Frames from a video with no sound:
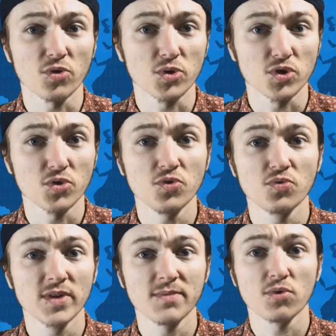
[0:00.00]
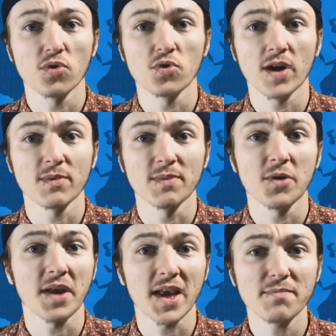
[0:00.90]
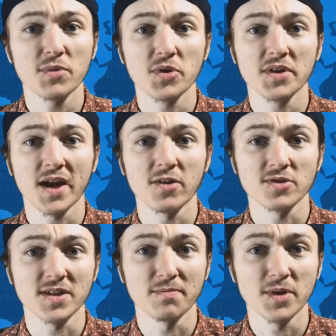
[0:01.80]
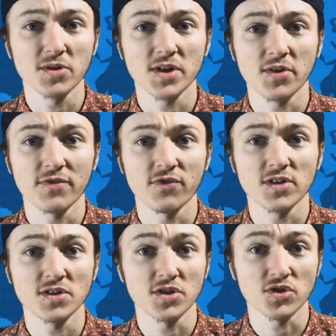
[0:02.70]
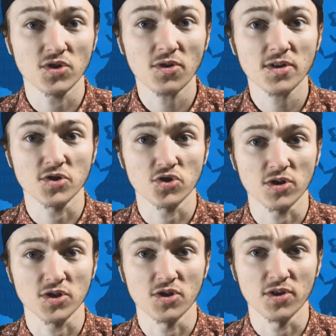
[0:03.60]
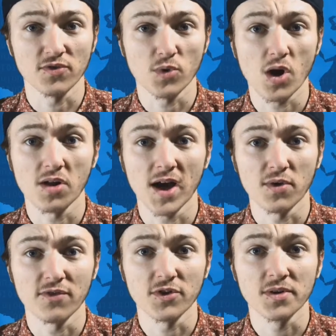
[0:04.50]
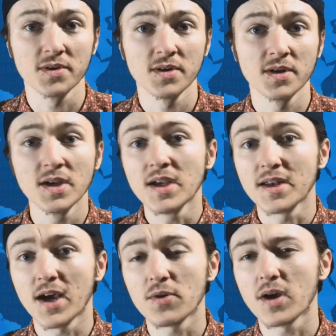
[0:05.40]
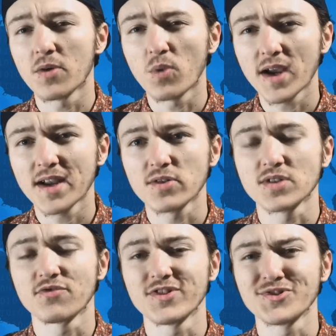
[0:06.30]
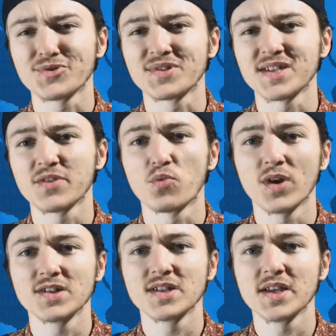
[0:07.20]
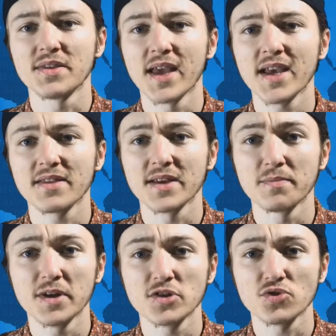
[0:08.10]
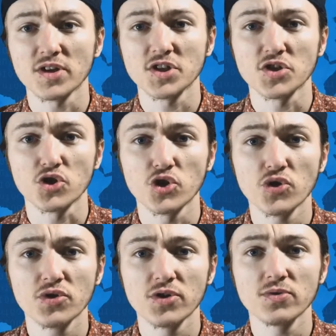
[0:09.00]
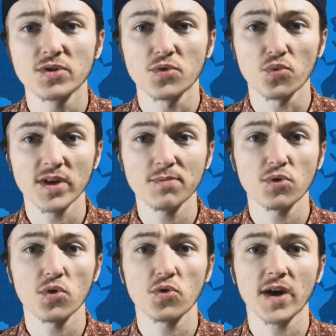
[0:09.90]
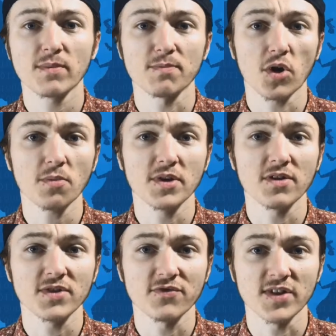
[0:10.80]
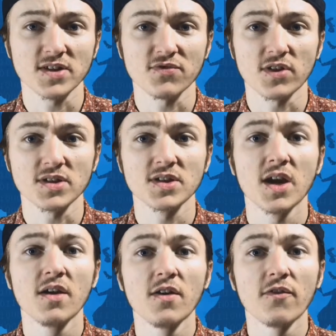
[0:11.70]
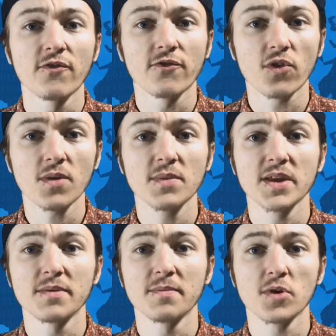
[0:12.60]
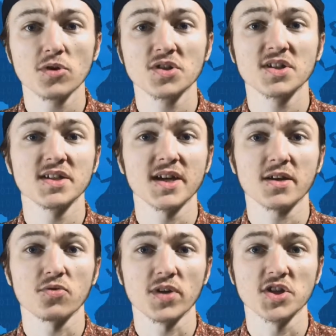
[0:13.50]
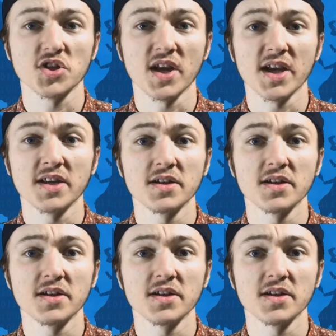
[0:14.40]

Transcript: order to reprogram about $8 billion in military funds to start construction on the wall, however. Now, a White House official said Wednesday that the administration could use the reprogrammed Department of Defense funds from the emergency declaration